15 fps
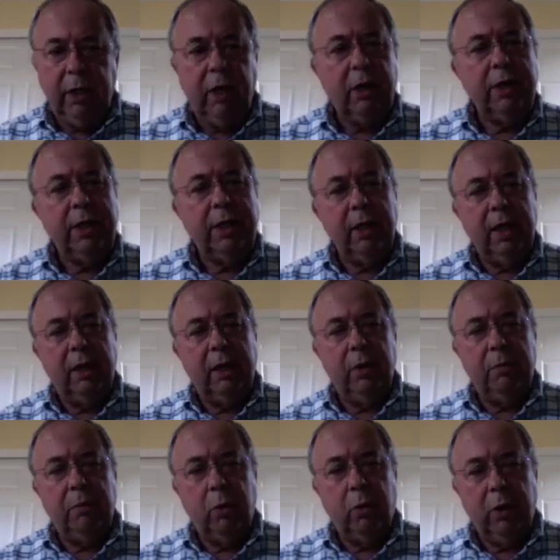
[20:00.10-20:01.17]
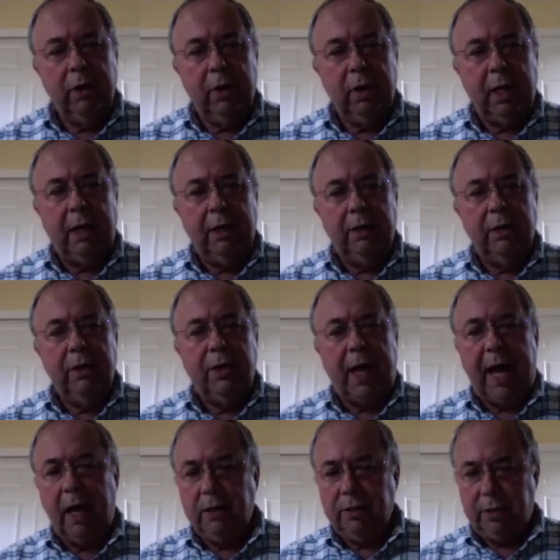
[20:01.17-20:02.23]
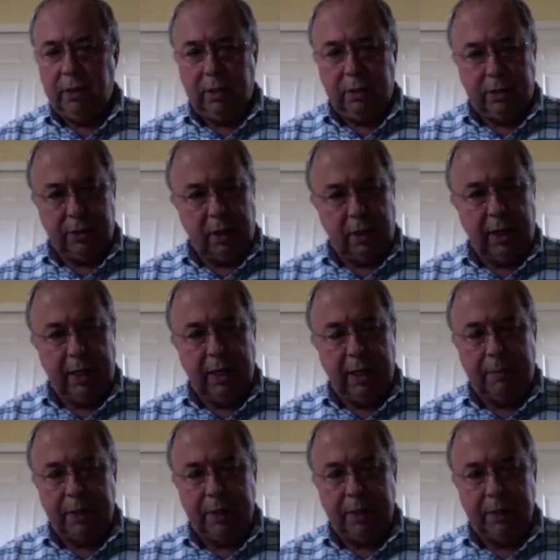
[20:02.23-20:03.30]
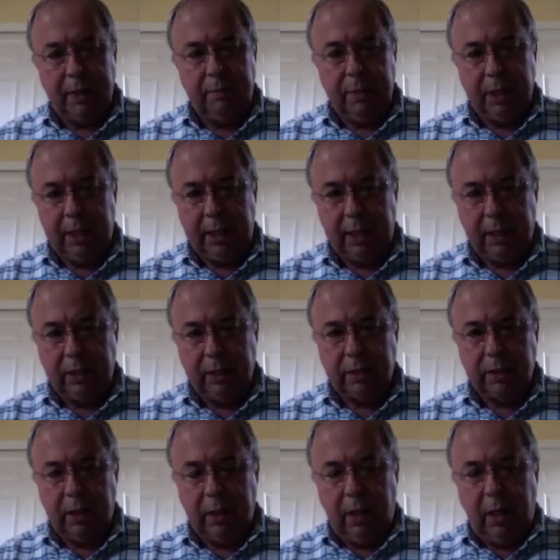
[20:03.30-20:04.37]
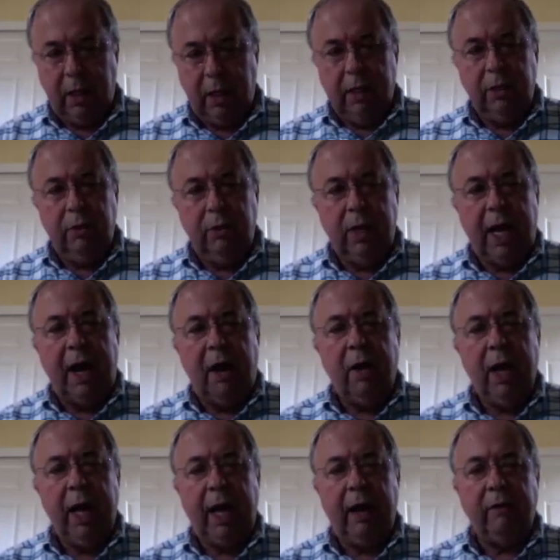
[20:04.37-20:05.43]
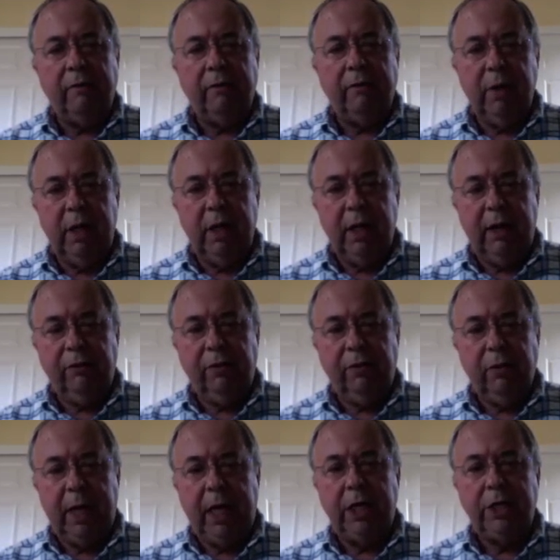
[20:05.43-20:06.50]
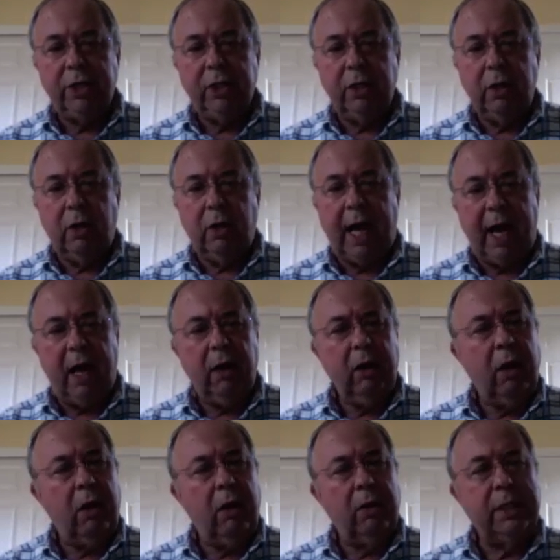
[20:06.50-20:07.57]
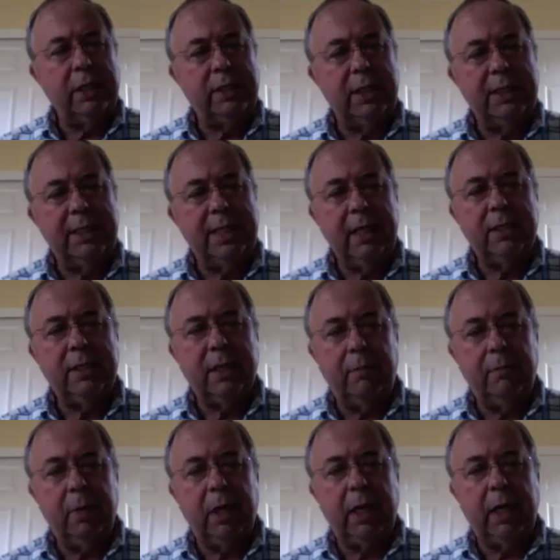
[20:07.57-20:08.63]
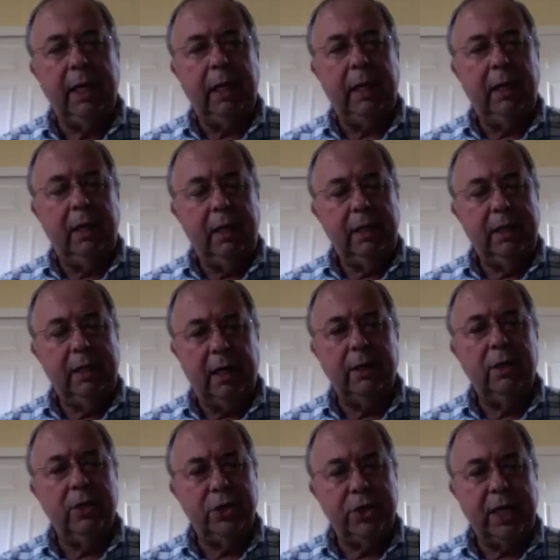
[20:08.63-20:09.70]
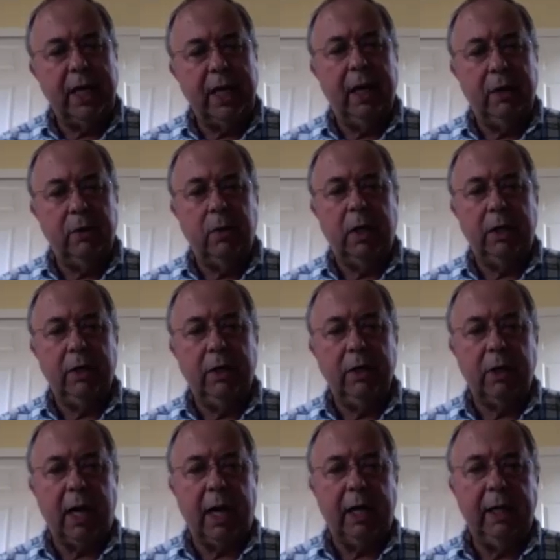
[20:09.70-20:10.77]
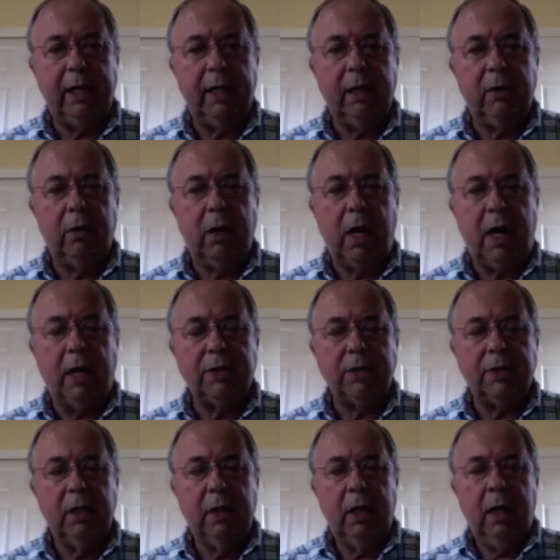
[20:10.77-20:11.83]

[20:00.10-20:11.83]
you're dealing with more than 100,000 and starting up into the millions, you now have information on how long does it take somebody to understand what you're trying to get across.